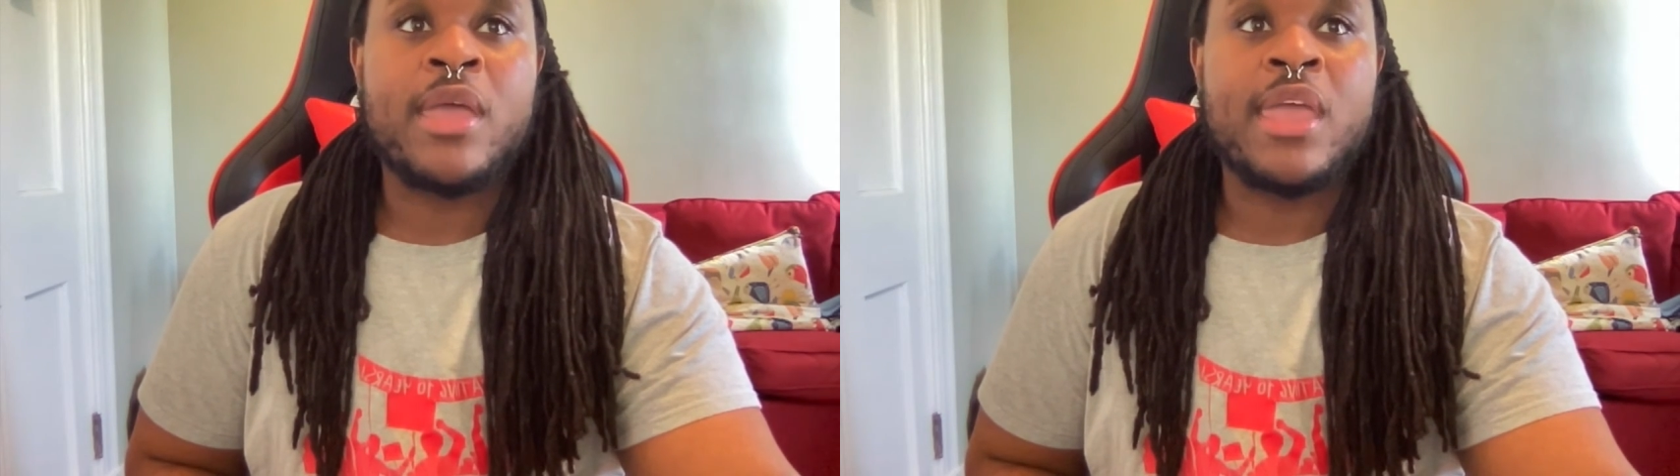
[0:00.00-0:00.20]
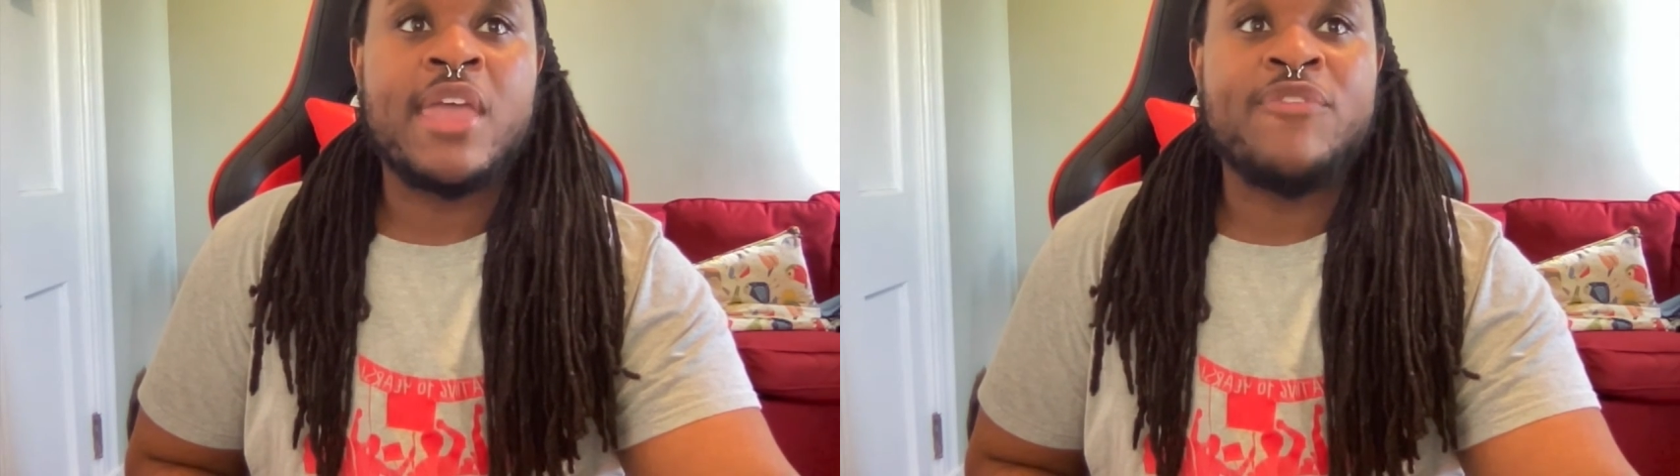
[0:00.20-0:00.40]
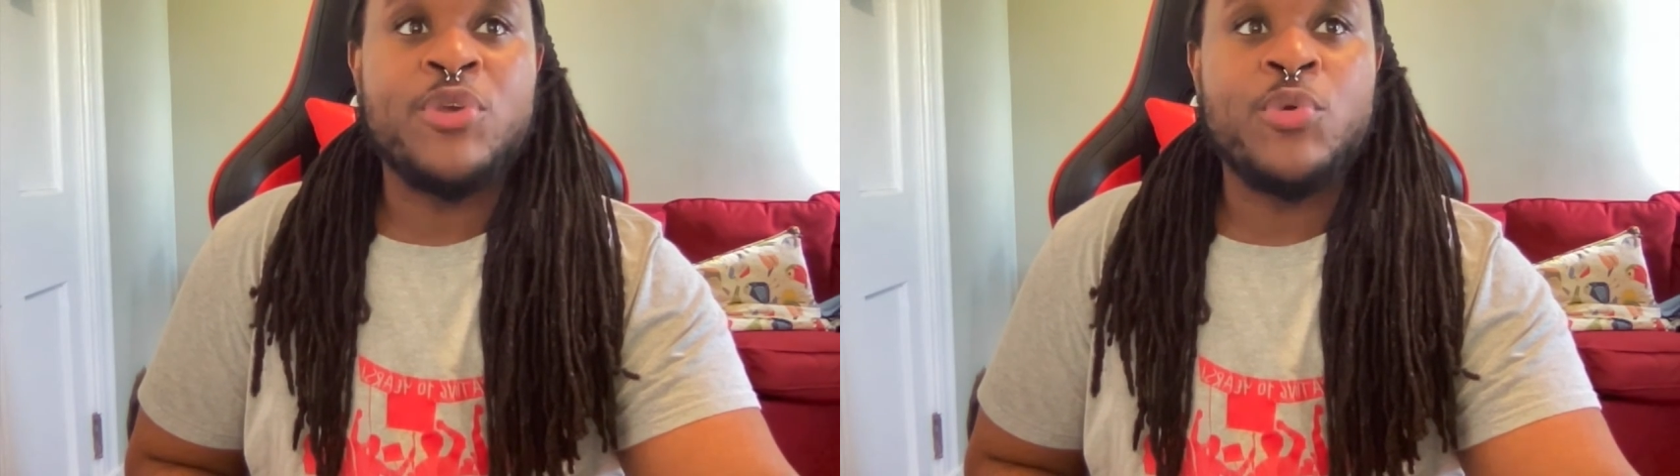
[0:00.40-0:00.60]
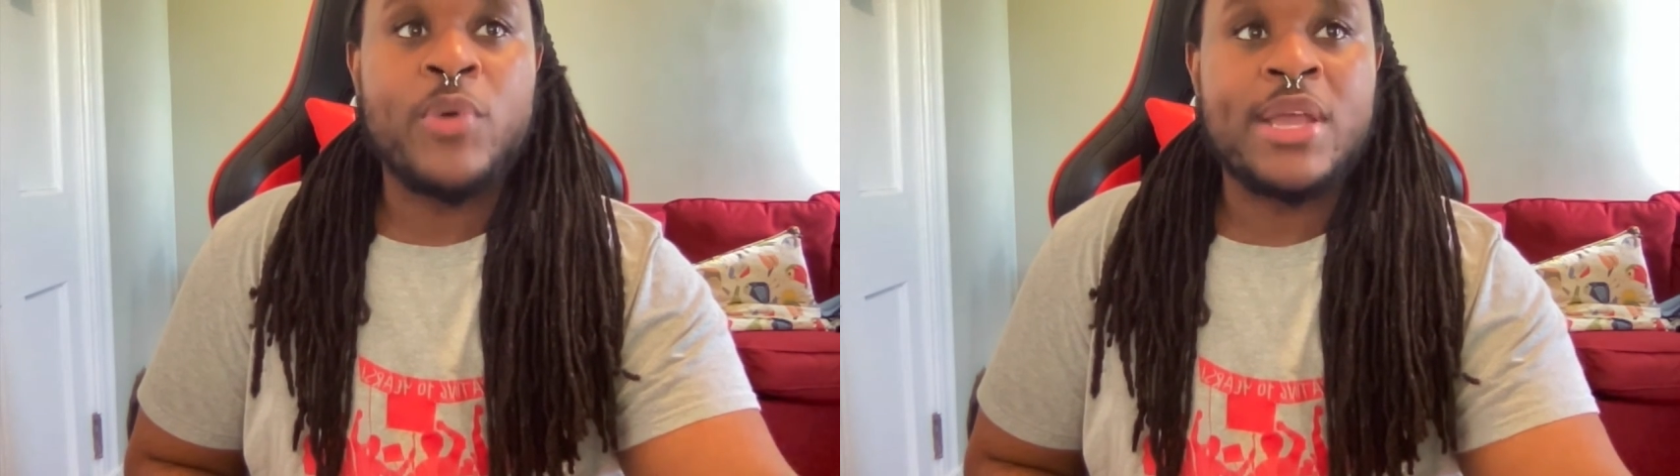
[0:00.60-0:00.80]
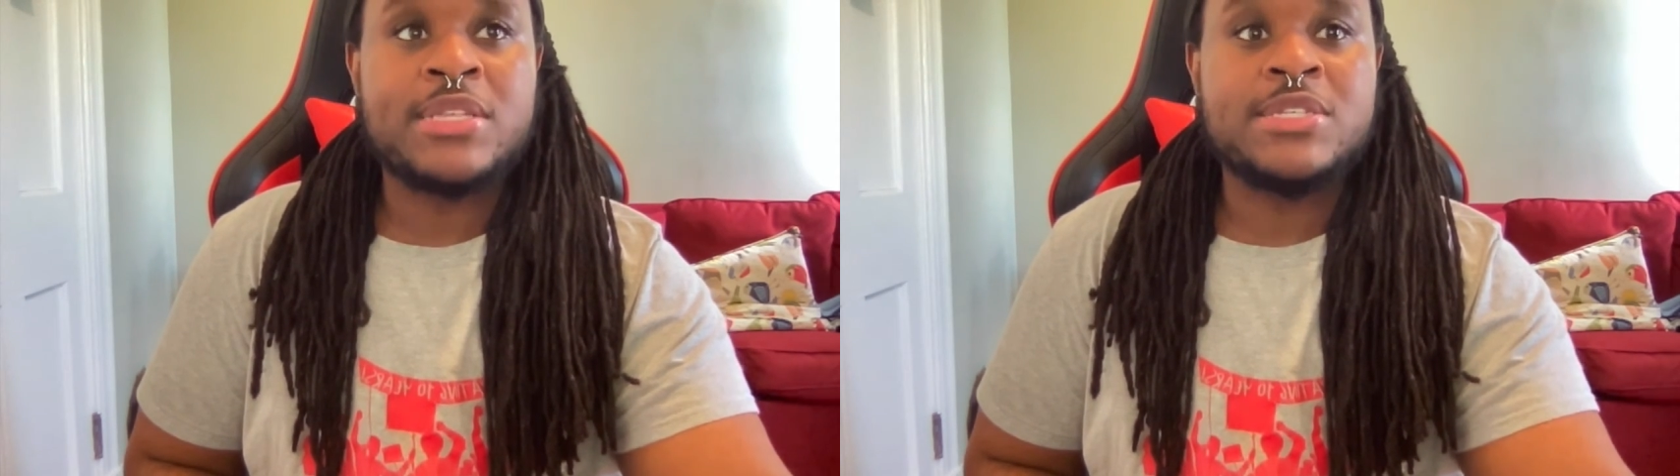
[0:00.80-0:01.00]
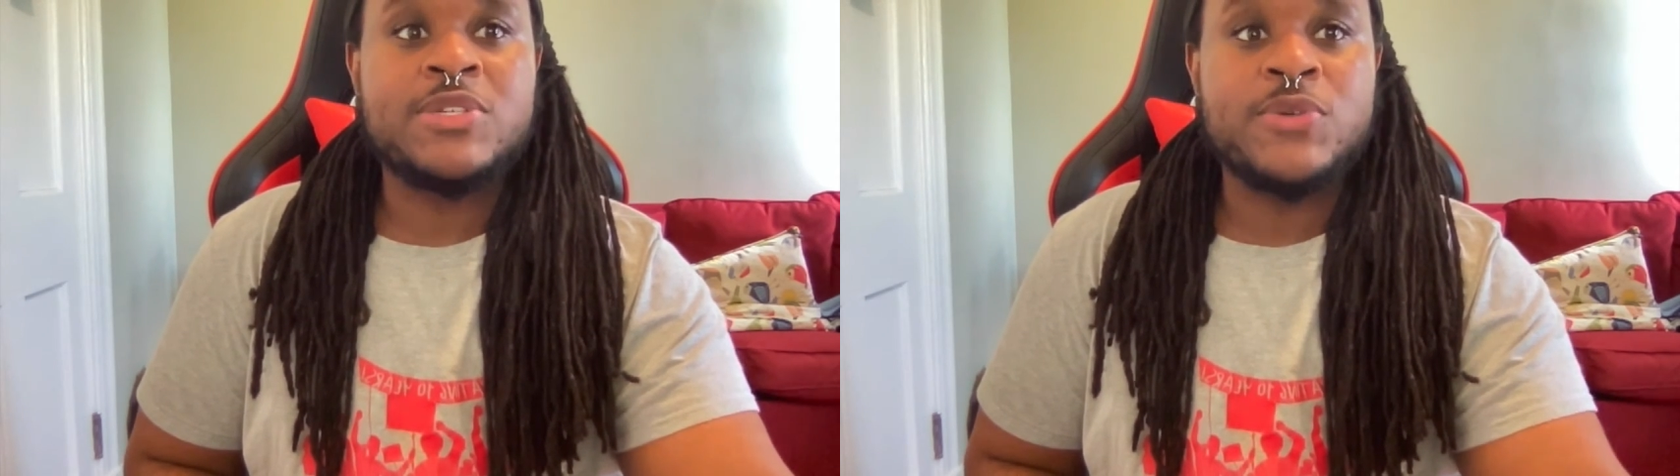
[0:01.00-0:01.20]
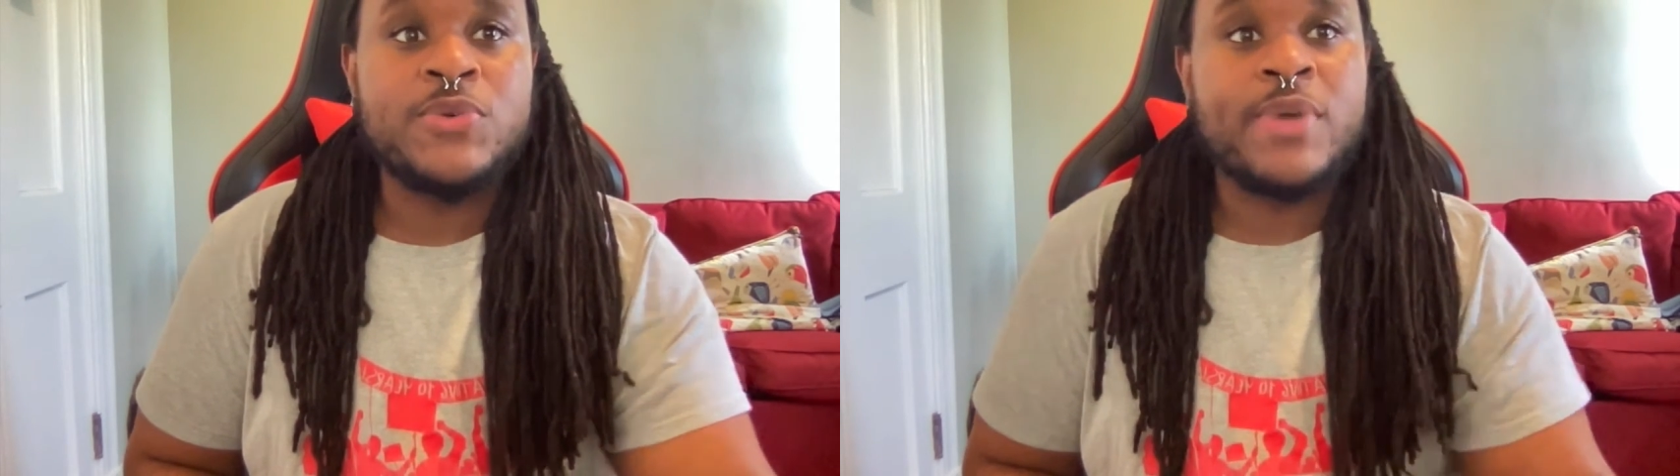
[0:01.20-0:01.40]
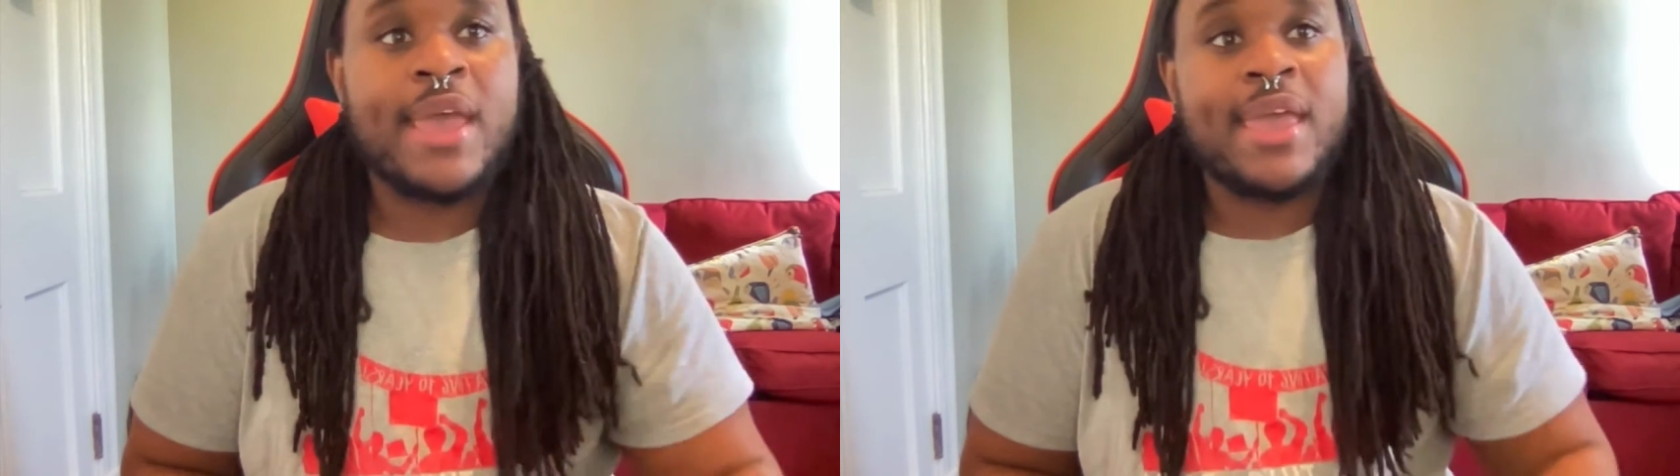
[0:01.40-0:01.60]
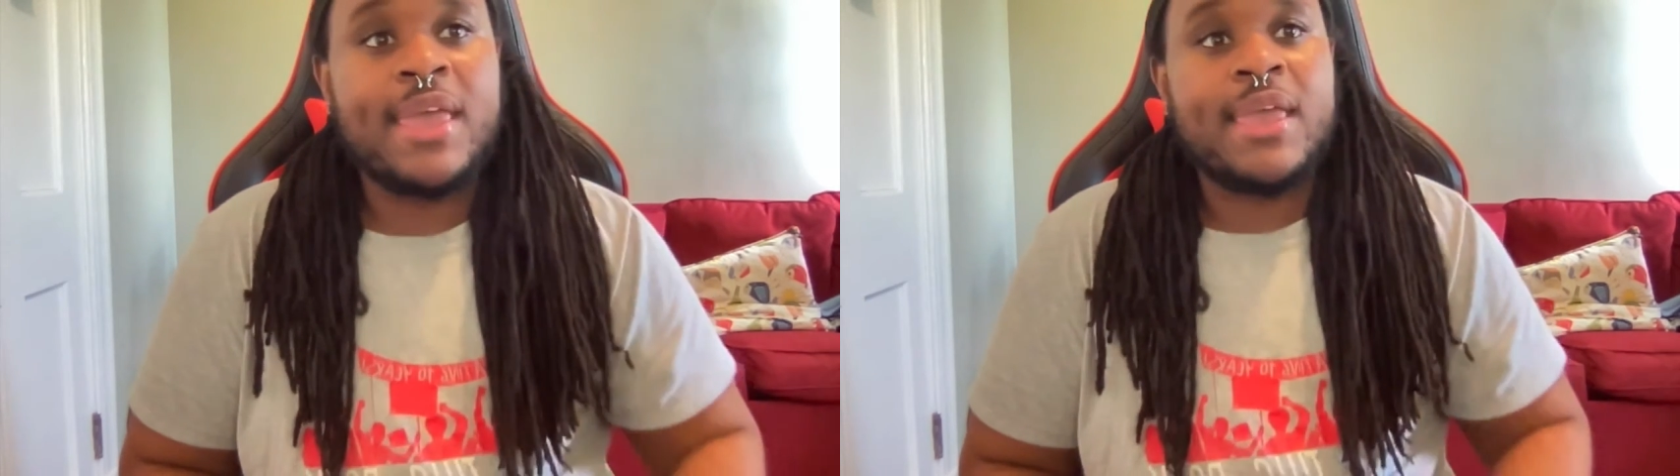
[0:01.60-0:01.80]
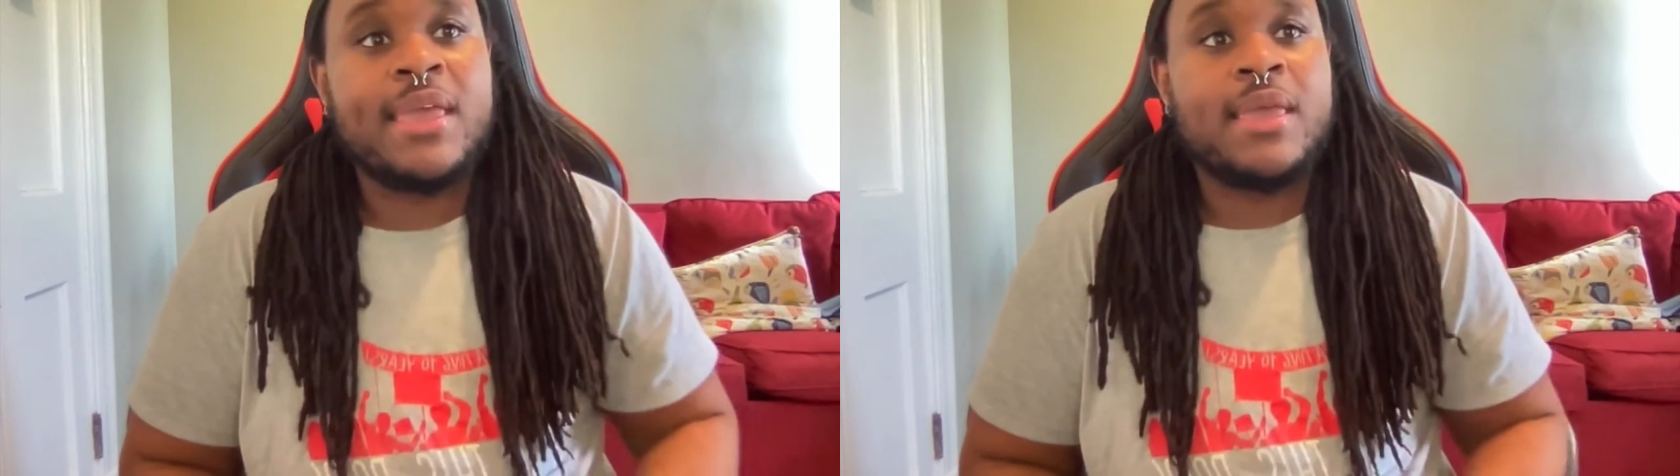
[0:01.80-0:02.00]
If you went to
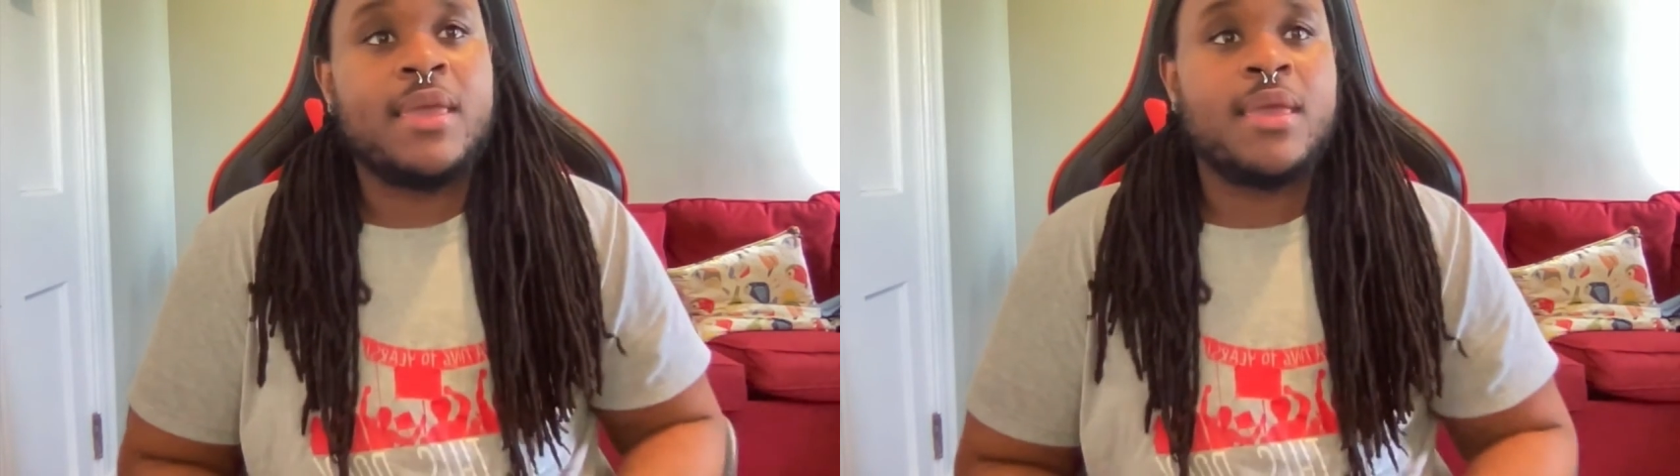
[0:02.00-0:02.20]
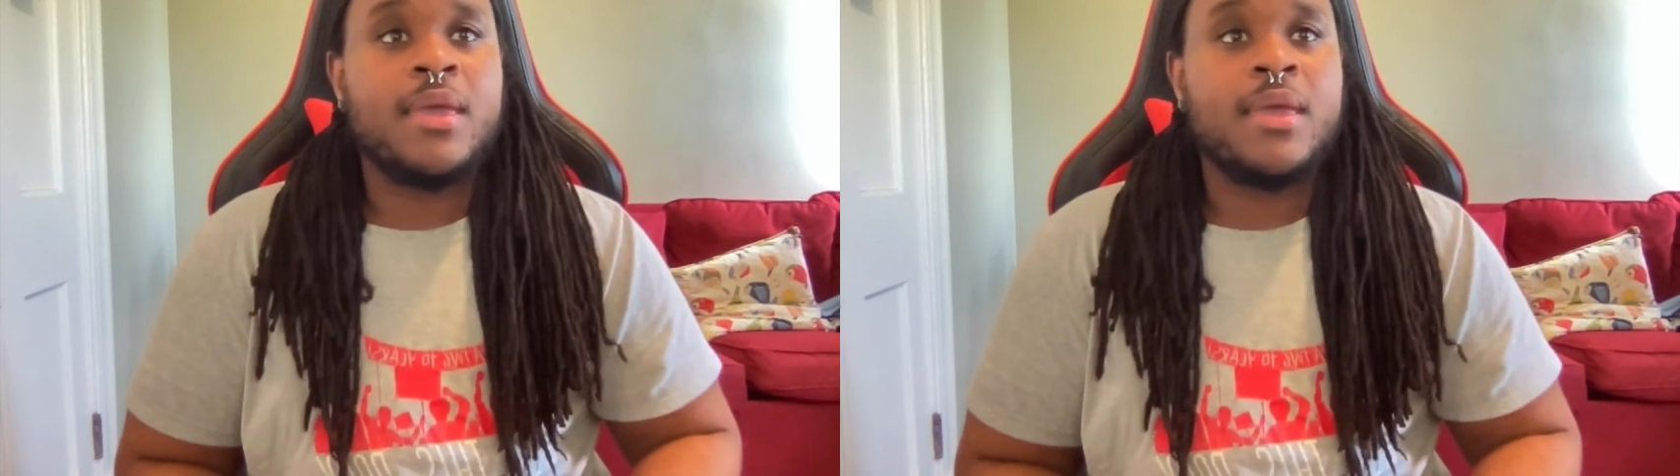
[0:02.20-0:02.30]
a